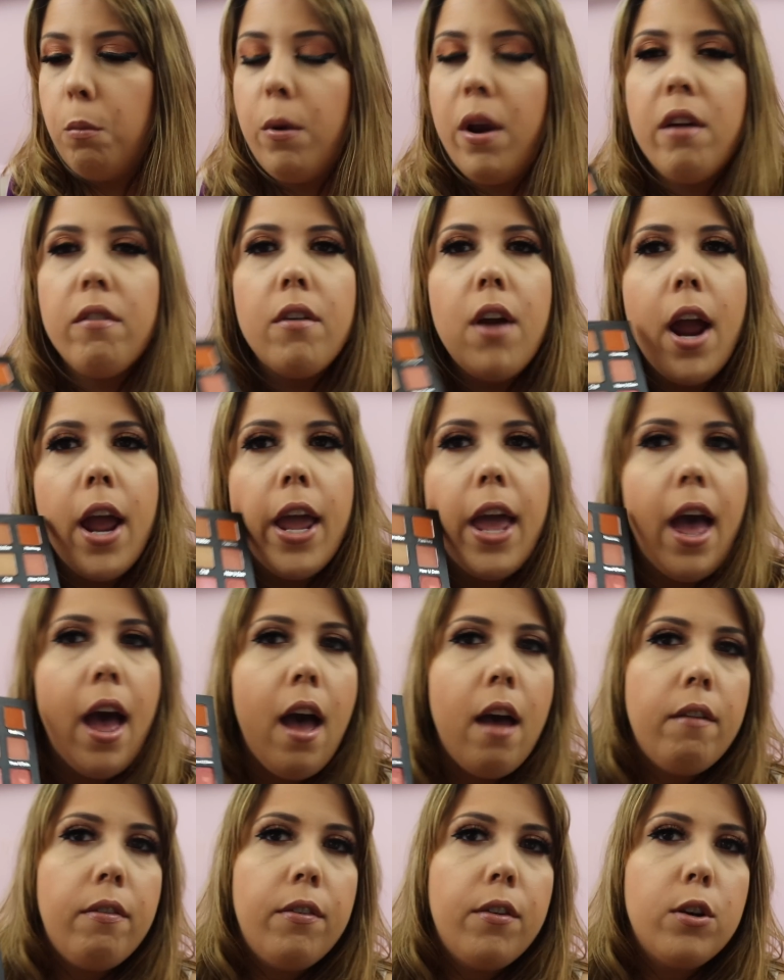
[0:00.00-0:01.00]
Whenever I
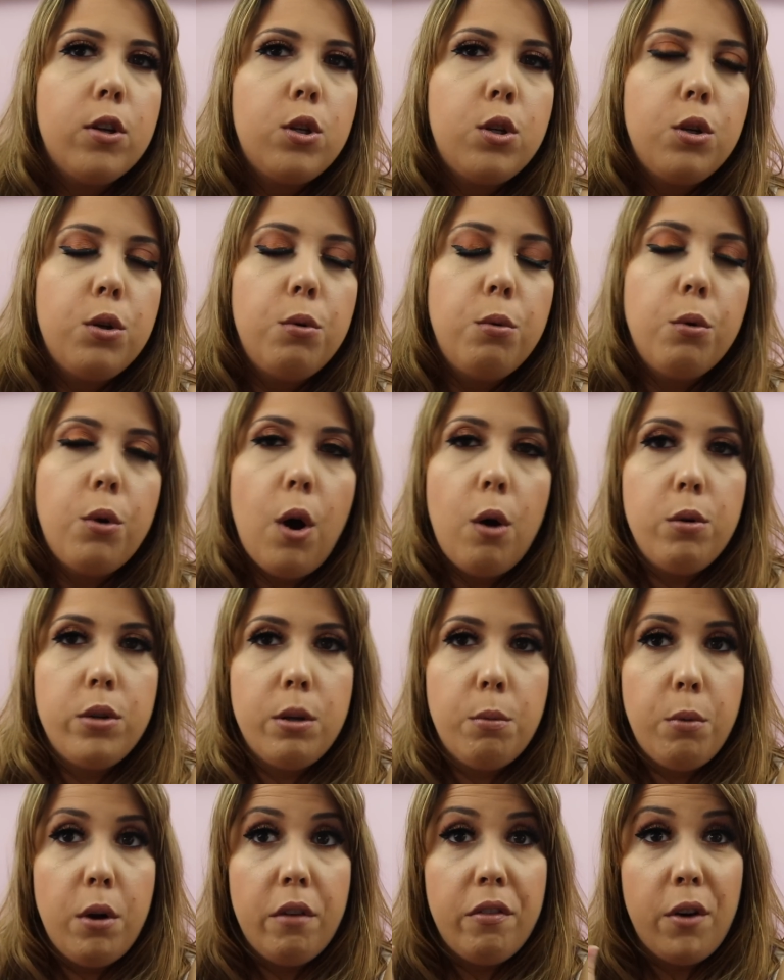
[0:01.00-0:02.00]
have to go
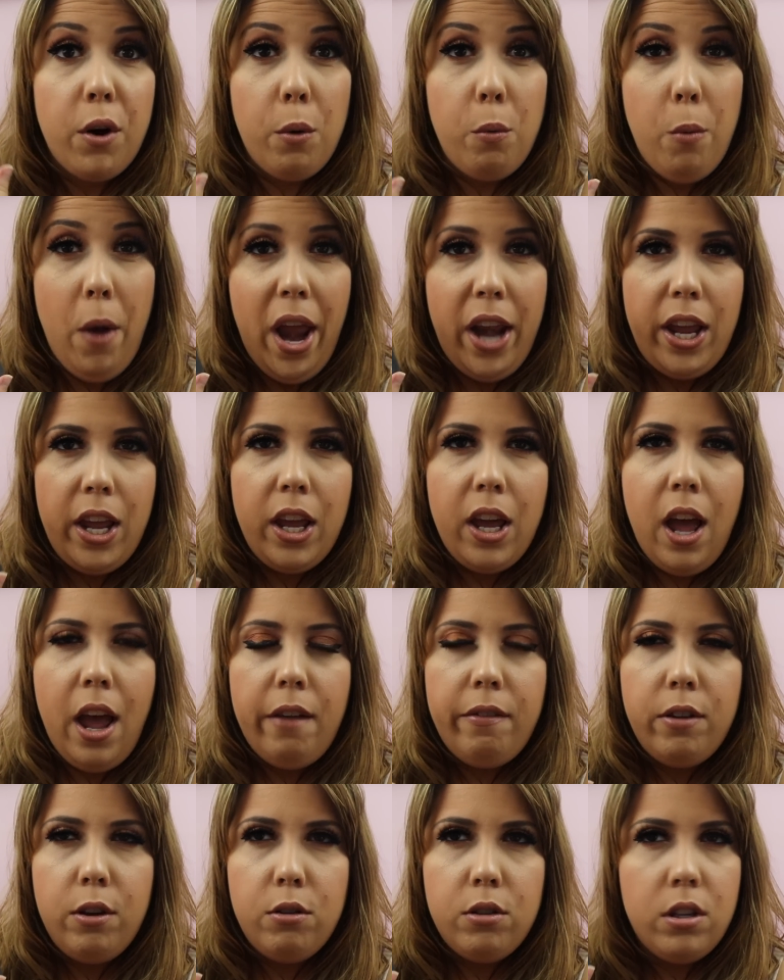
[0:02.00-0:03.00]
somewhere for a wedding,
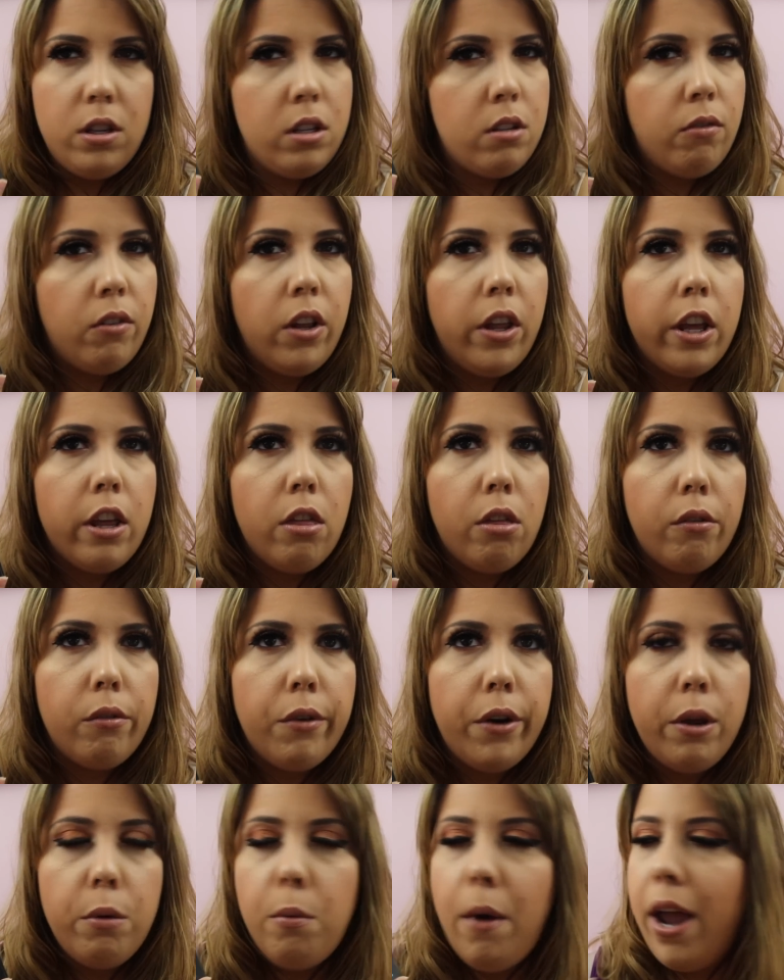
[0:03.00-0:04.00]
I've used this for like
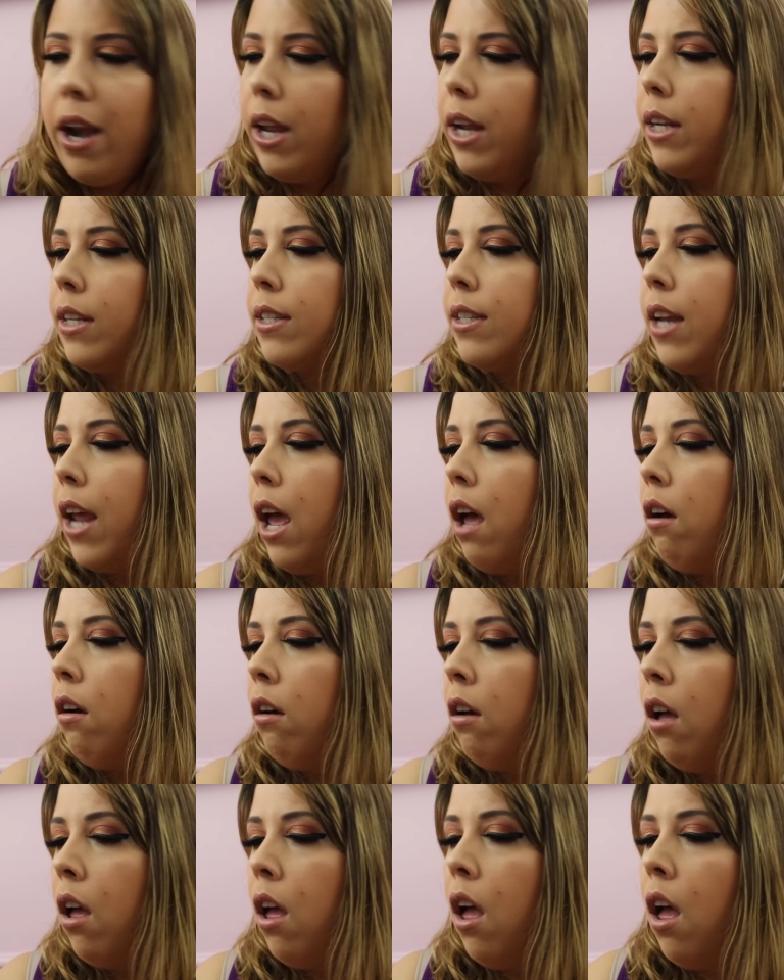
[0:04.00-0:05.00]
3 weddings
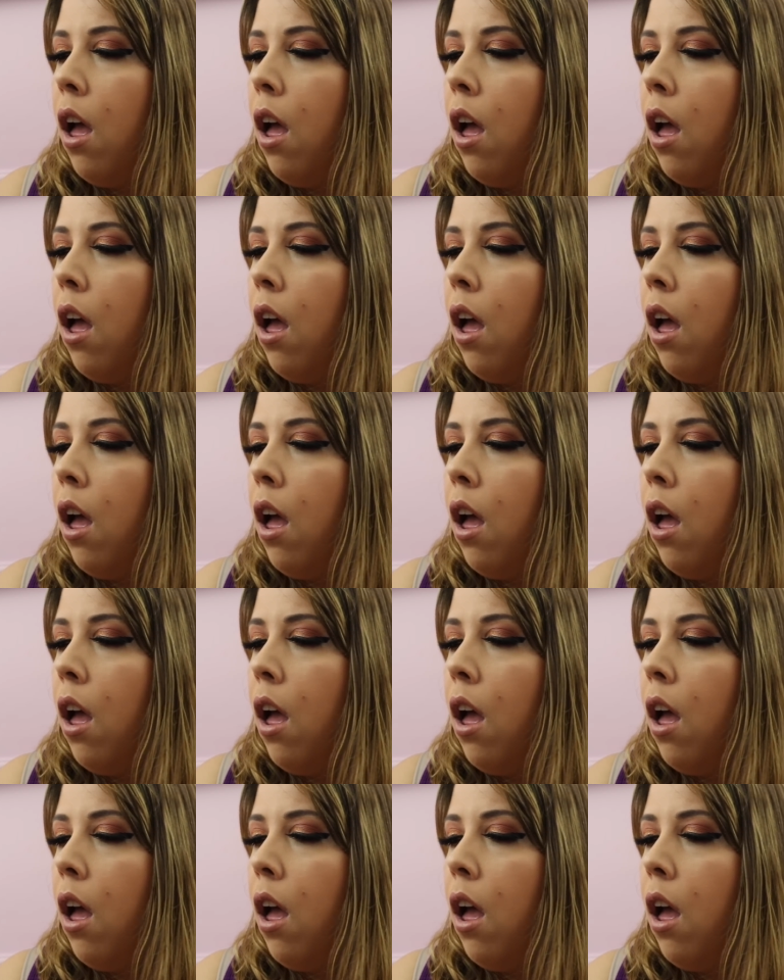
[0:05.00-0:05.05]
now.